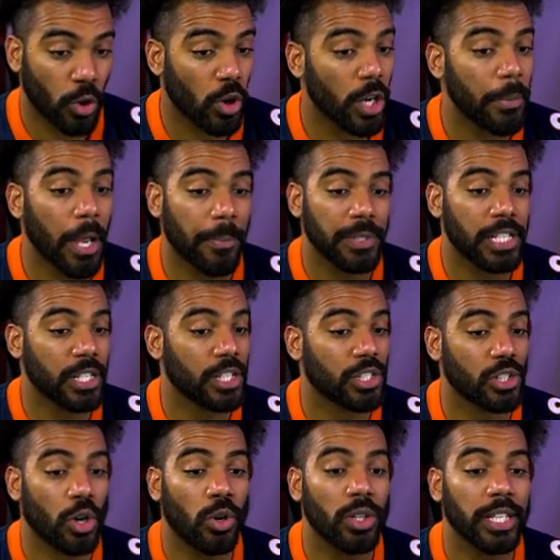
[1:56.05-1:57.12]
the quarterback position
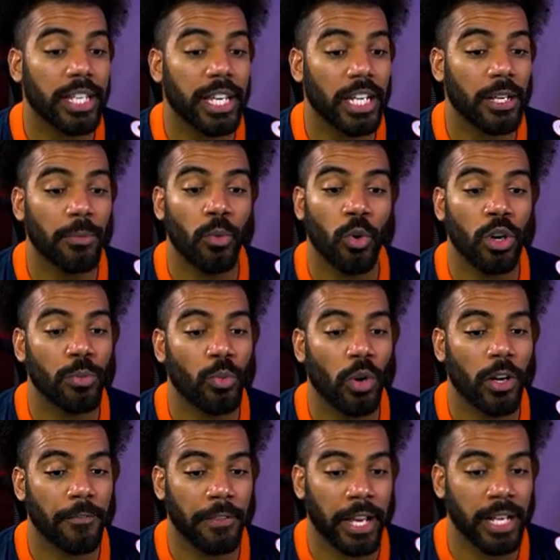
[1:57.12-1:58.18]
is only getting more and
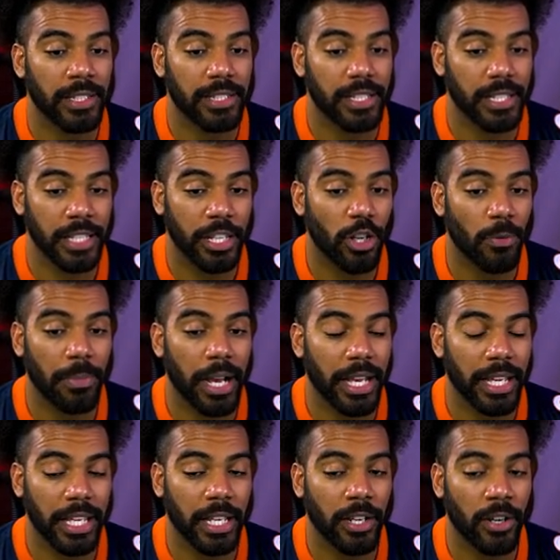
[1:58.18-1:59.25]
more advanced year by
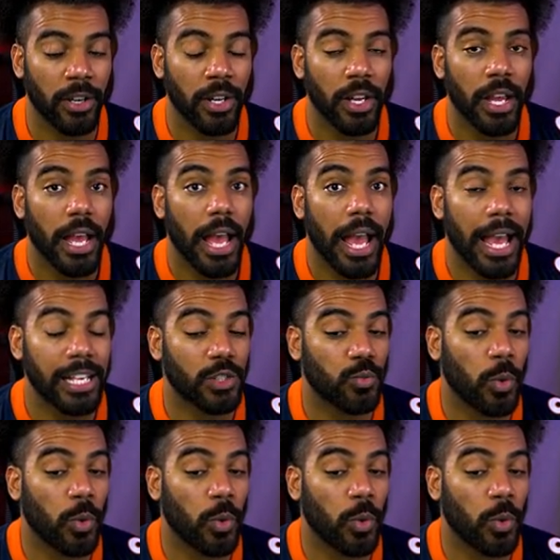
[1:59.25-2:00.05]
year, as